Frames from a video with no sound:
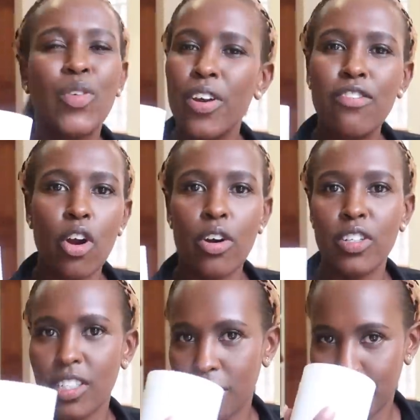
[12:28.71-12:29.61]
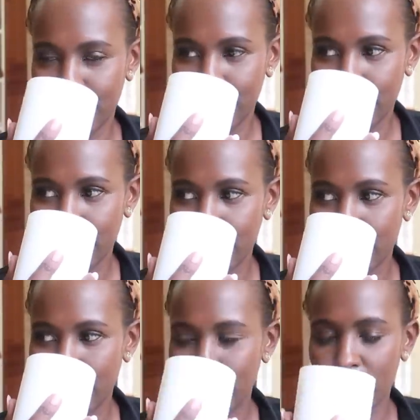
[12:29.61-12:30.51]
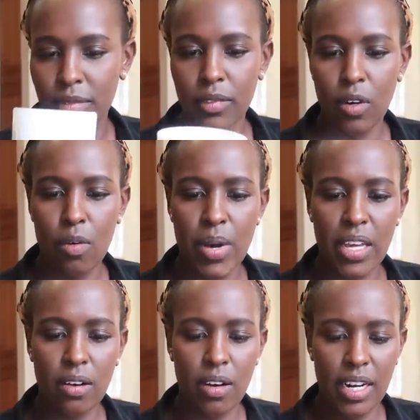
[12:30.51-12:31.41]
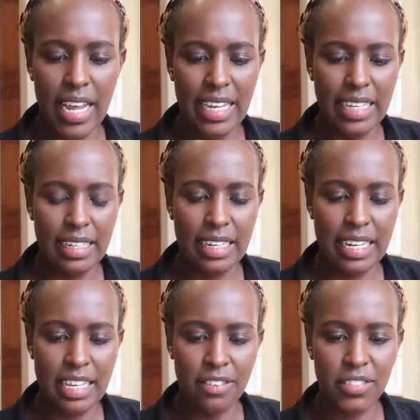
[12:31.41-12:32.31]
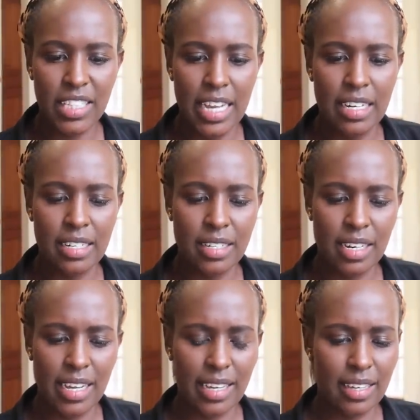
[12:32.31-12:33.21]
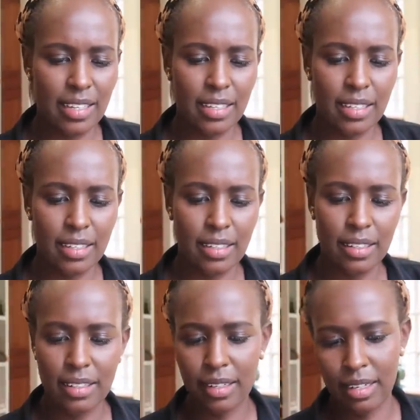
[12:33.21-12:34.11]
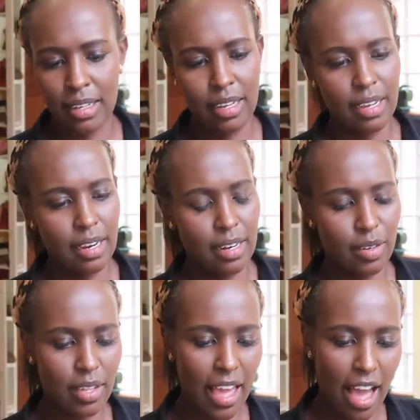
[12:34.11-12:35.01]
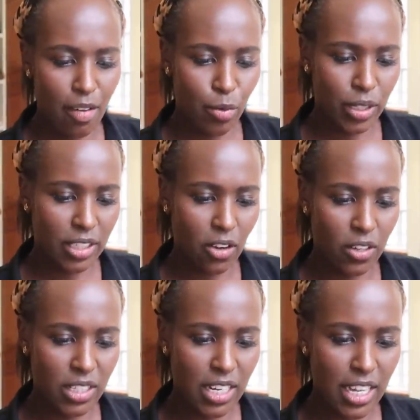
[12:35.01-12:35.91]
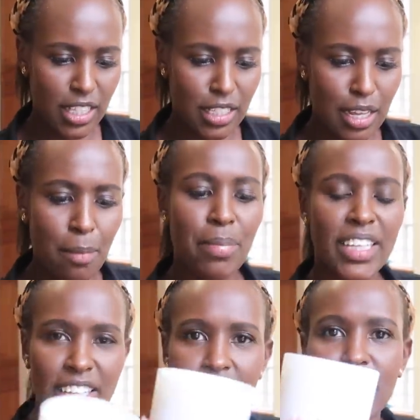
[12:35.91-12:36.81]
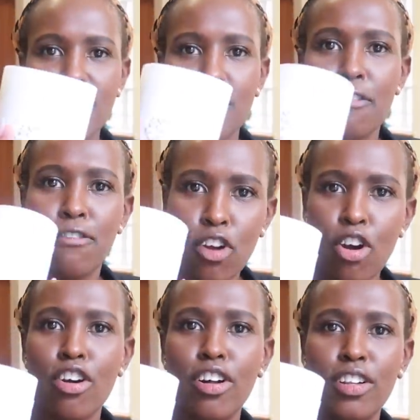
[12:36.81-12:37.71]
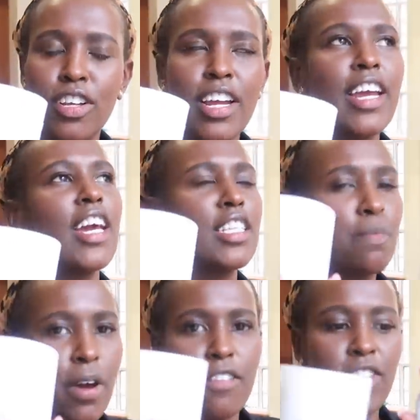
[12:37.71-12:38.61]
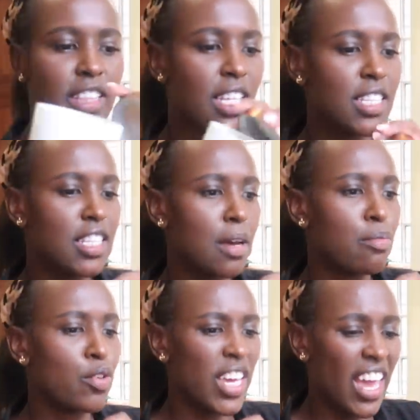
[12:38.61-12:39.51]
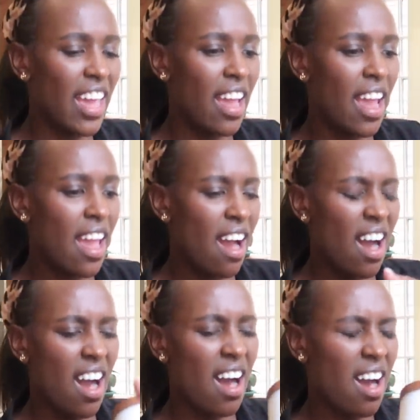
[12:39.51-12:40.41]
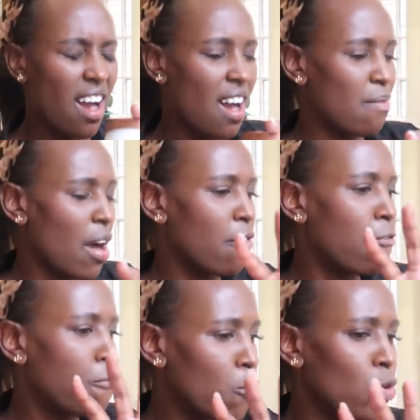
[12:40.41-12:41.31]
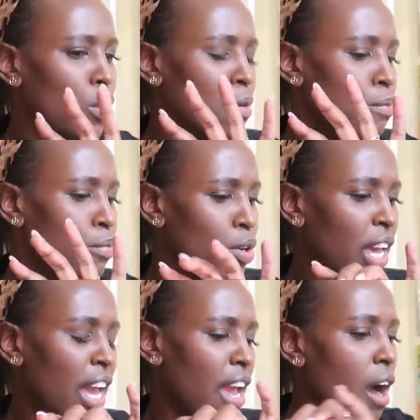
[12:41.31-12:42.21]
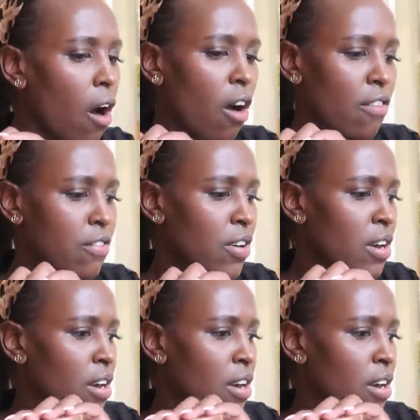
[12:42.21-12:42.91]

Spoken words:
green florals. Oh my God, like leaves and like, do they have what it contains? But yes, floral is perfect. This is a bouquet, a full bouquet of